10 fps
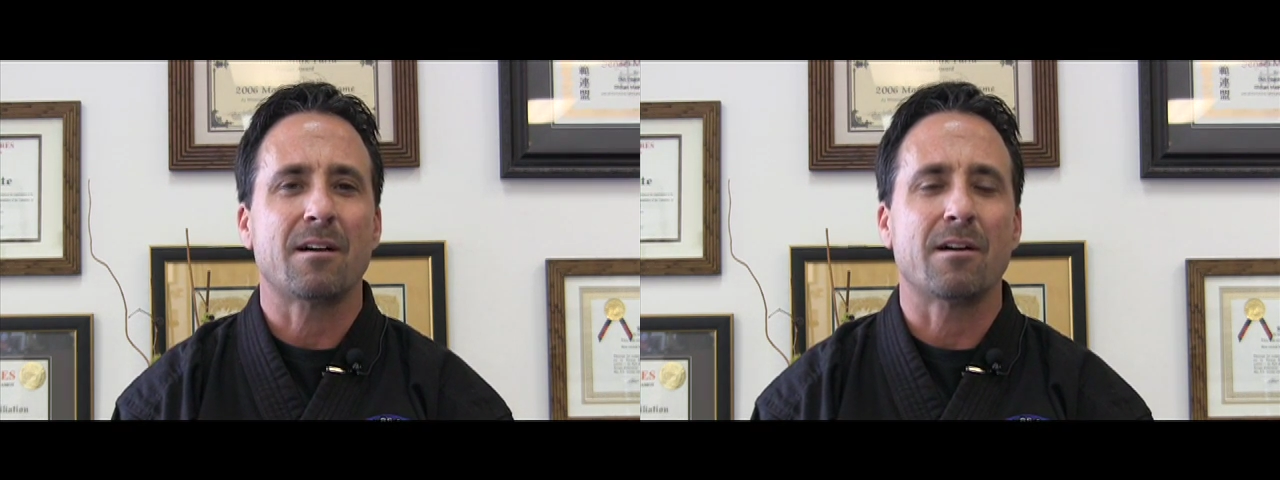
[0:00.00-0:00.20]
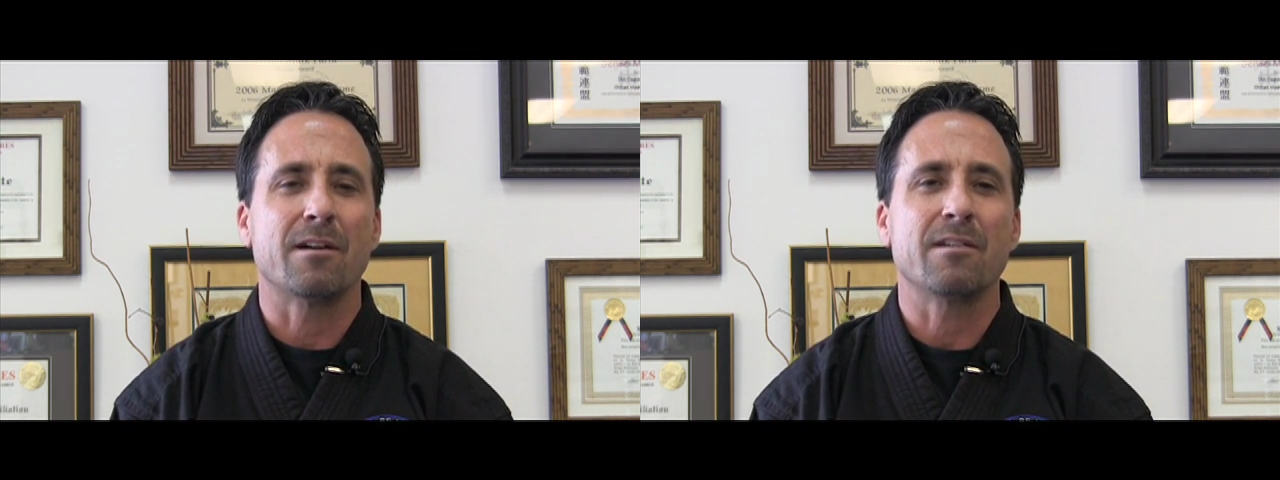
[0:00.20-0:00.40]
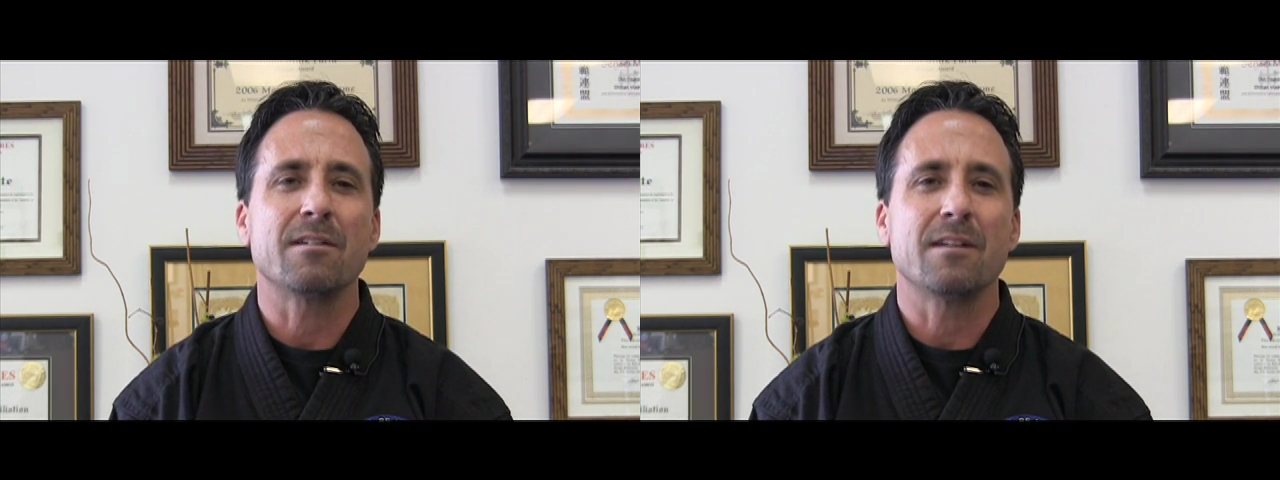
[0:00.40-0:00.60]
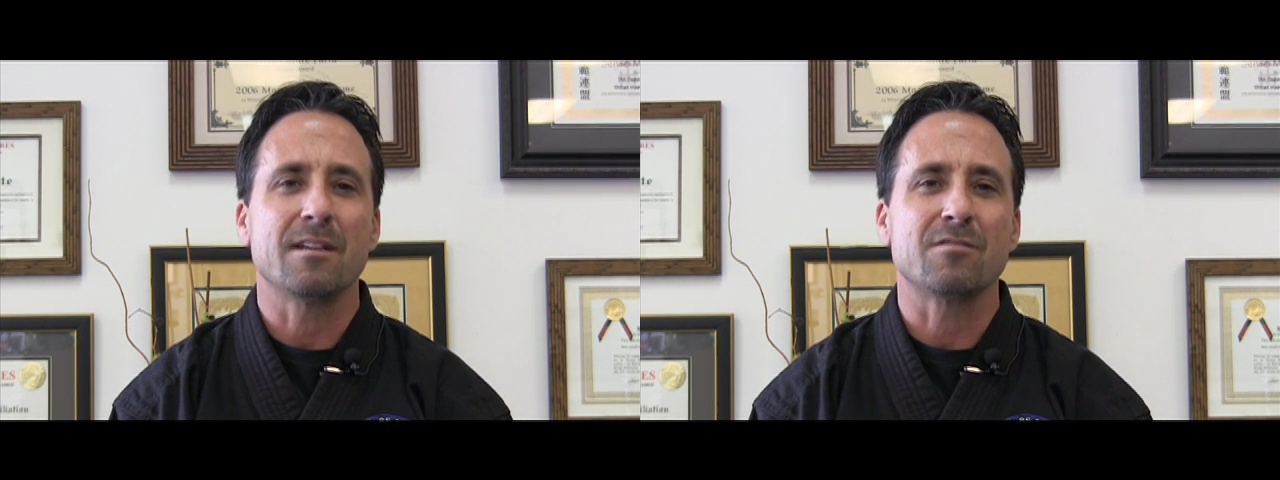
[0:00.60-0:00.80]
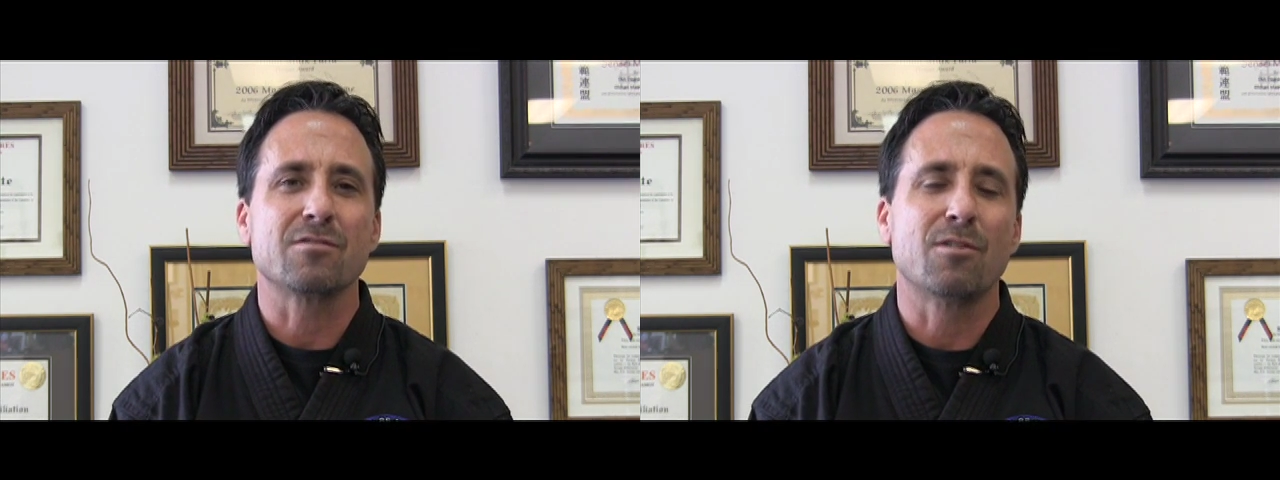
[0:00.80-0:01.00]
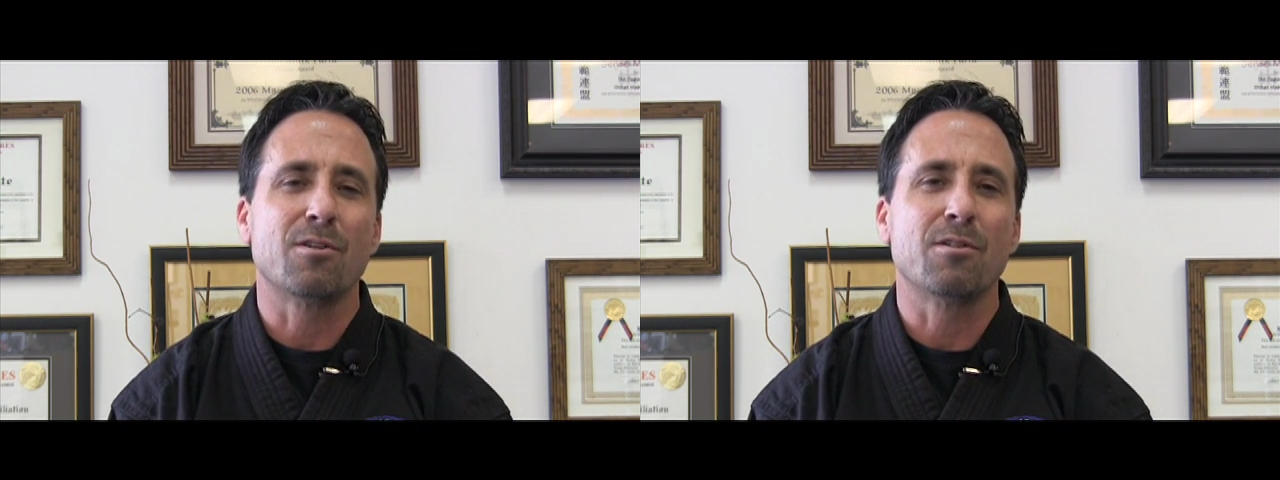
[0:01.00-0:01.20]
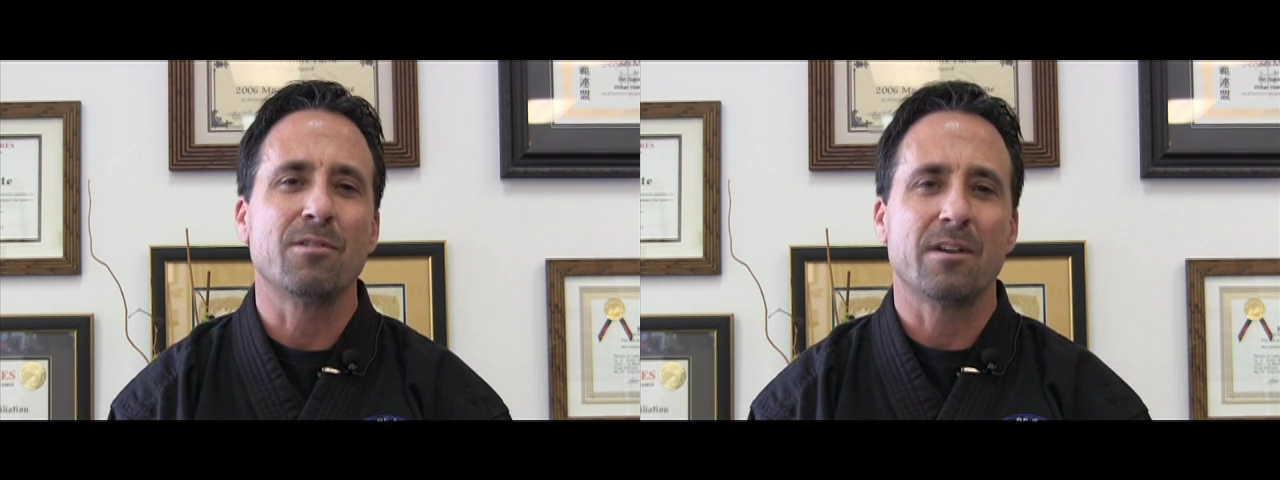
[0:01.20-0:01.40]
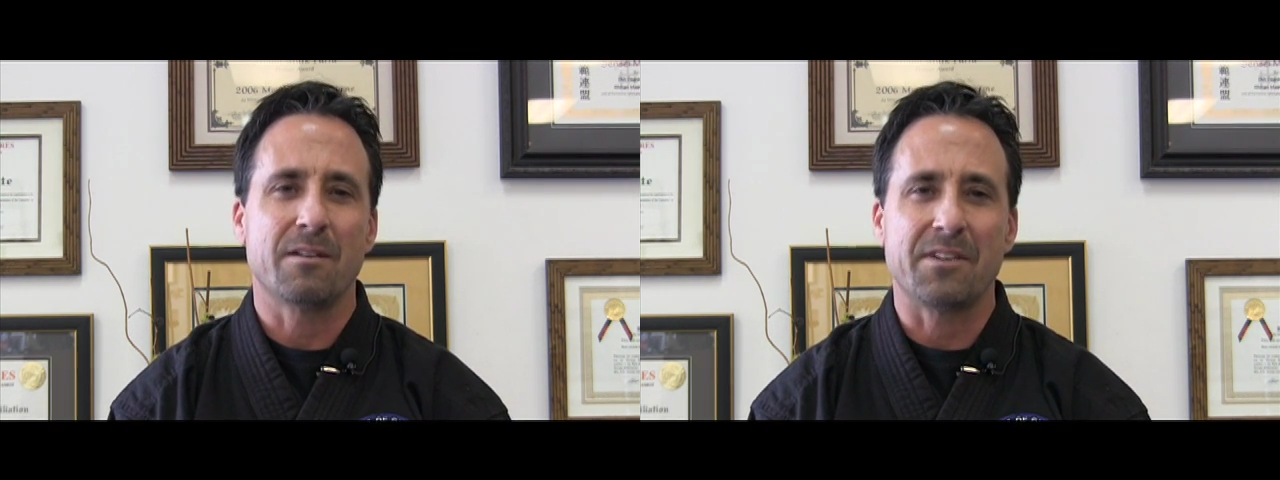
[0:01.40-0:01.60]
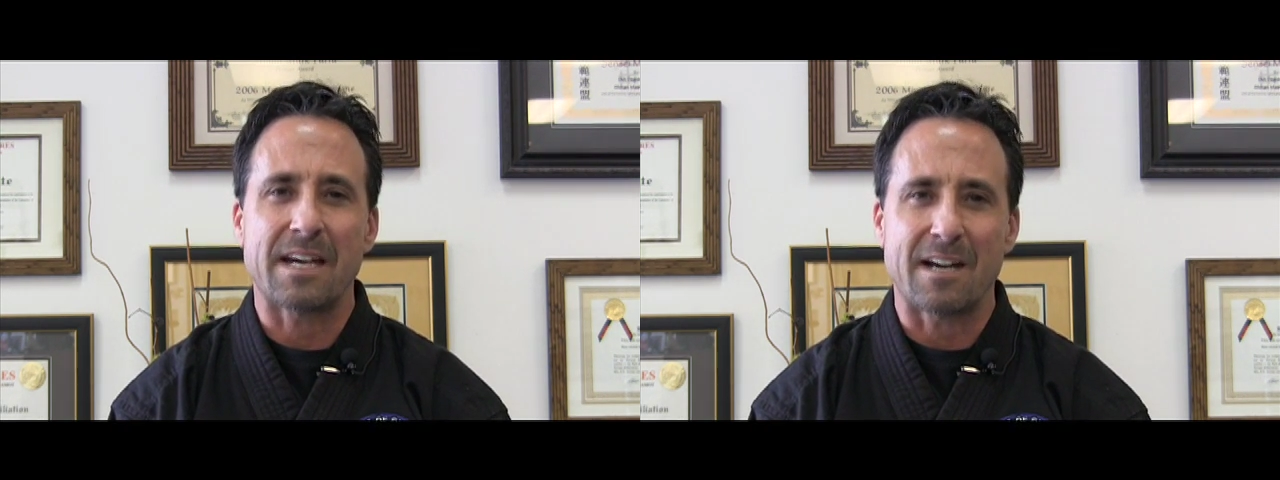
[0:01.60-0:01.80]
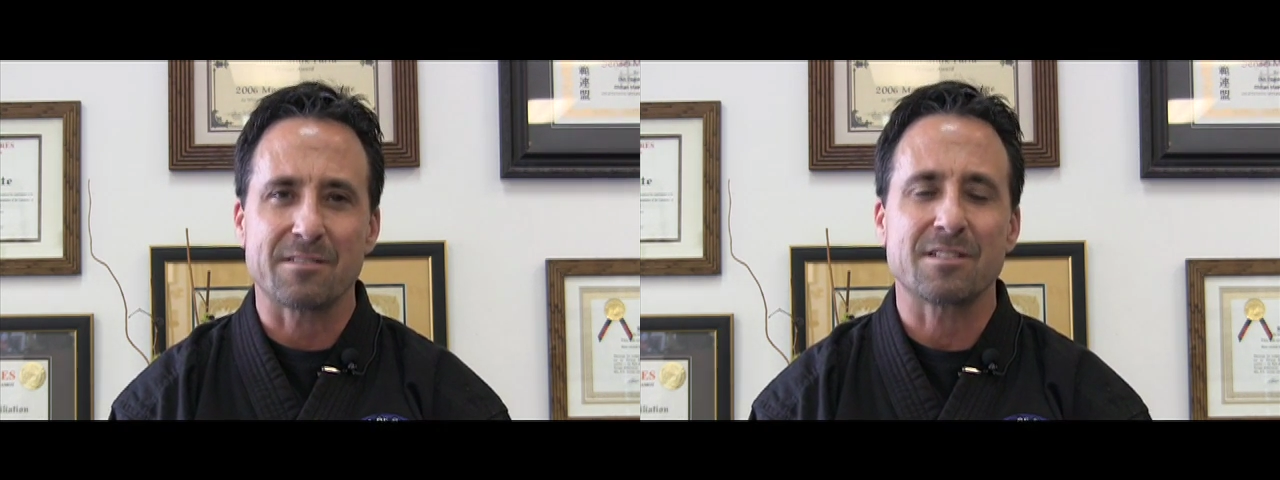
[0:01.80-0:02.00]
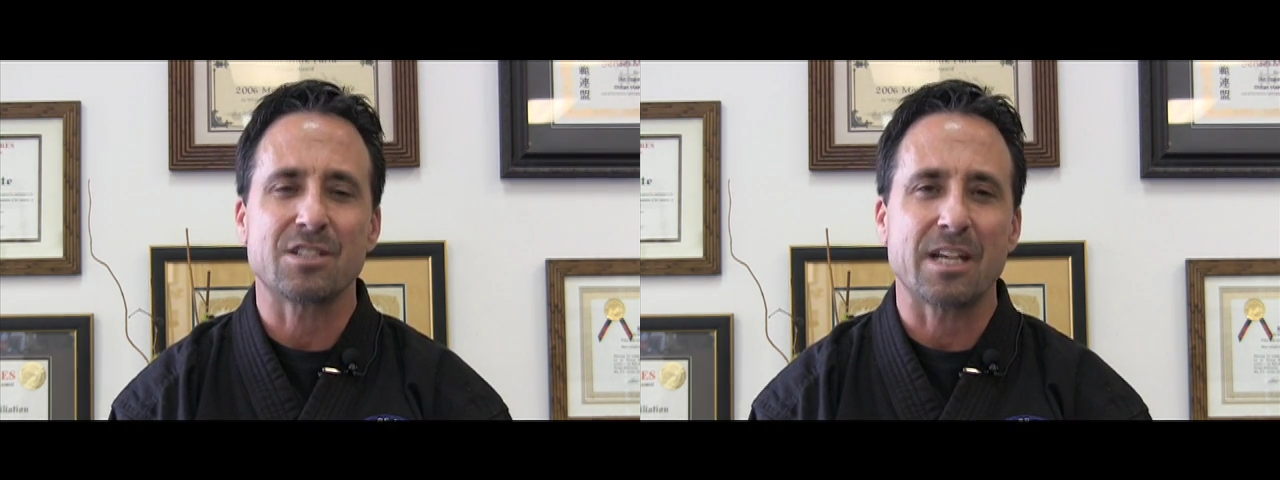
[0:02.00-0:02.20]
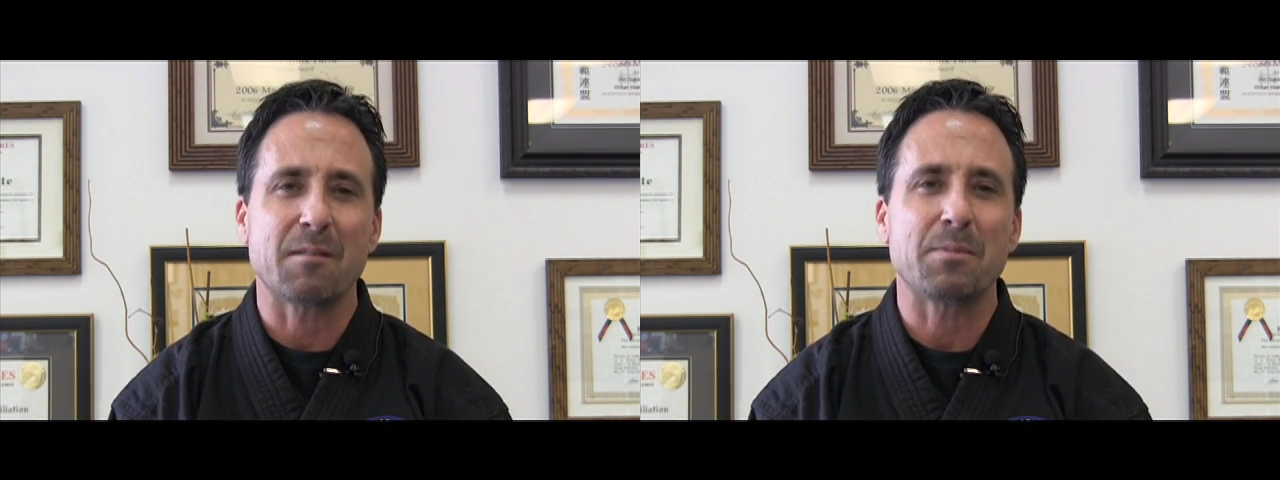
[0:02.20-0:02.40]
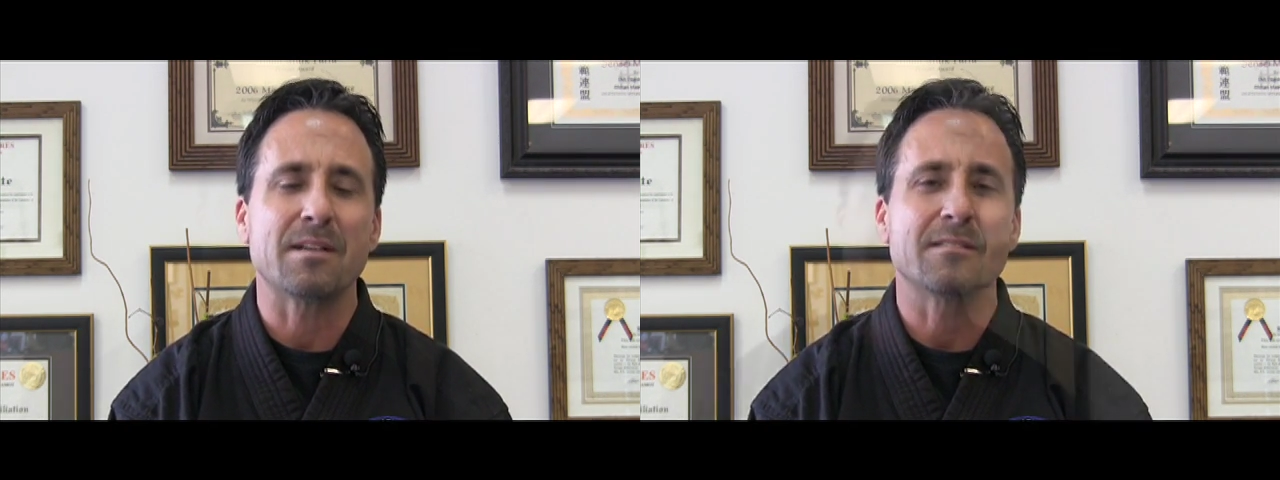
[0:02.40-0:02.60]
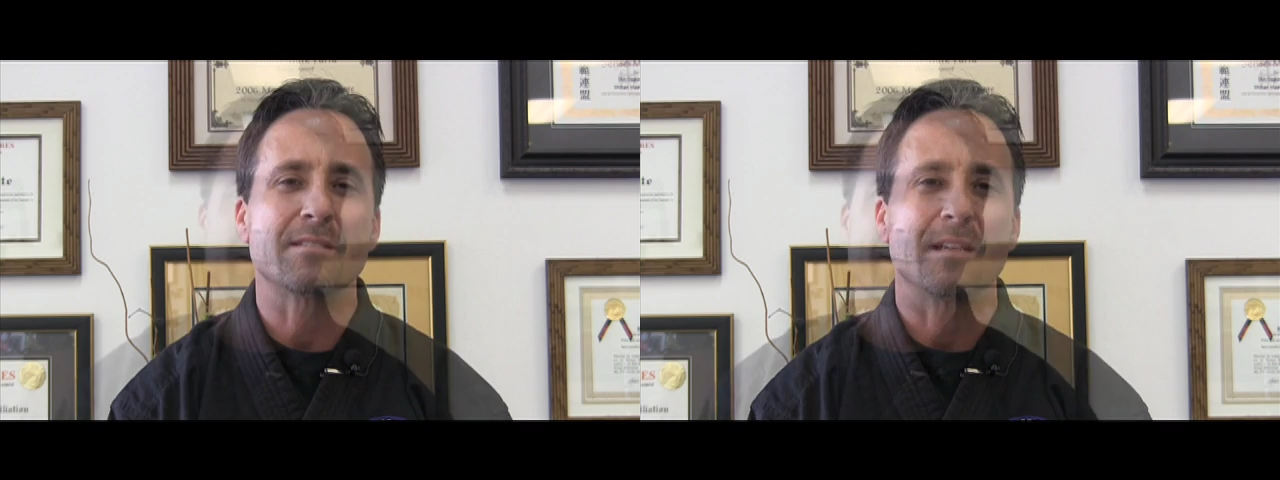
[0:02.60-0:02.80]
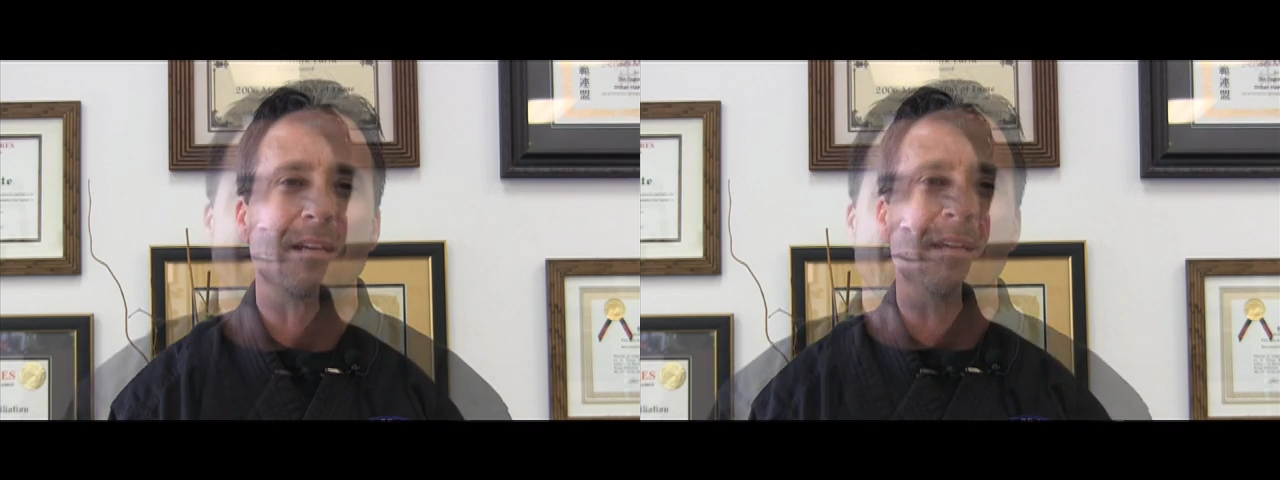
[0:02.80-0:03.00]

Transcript: heart and soul of the House of Champions.